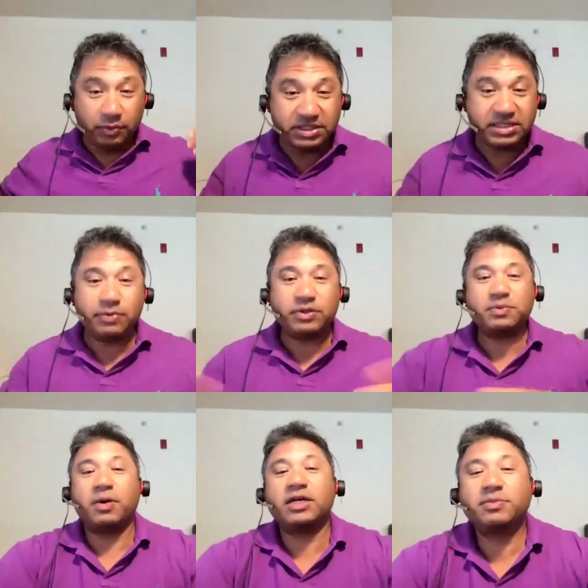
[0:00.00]
we see what's
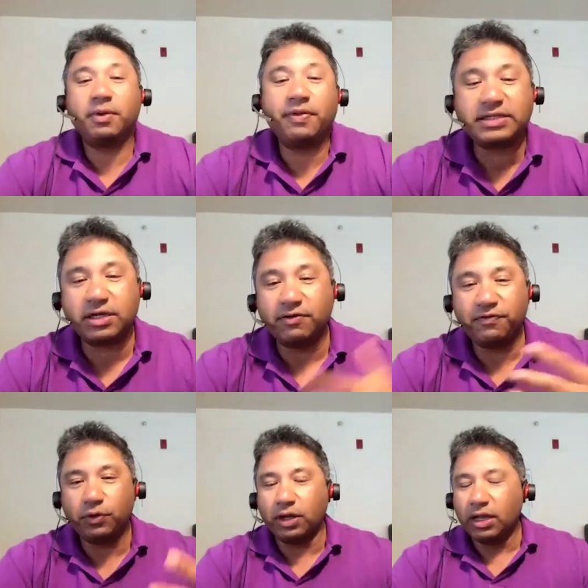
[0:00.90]
possible, and that's going to
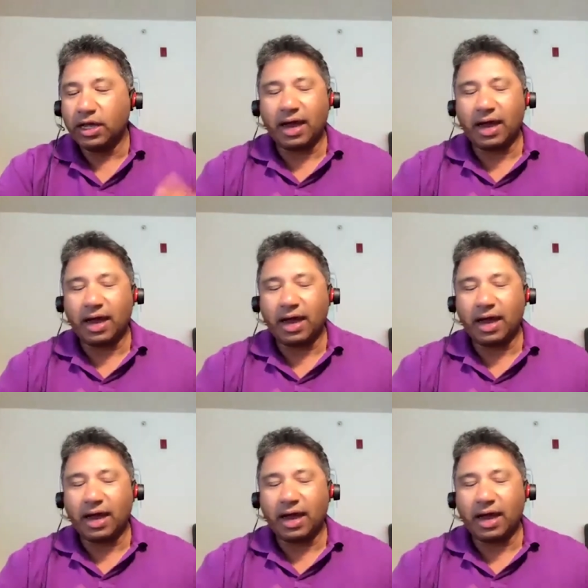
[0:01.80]
fuel.